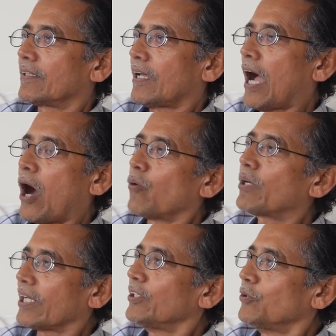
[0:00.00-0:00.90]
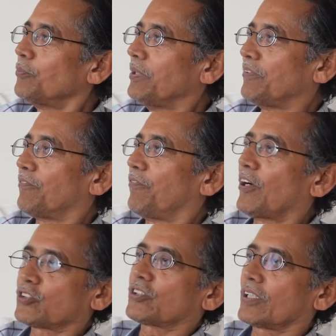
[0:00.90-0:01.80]
how can you be
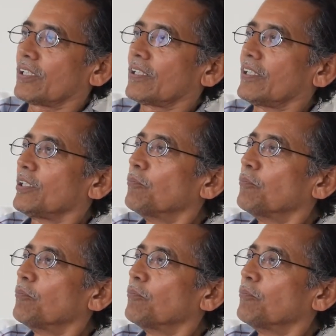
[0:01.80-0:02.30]
functional in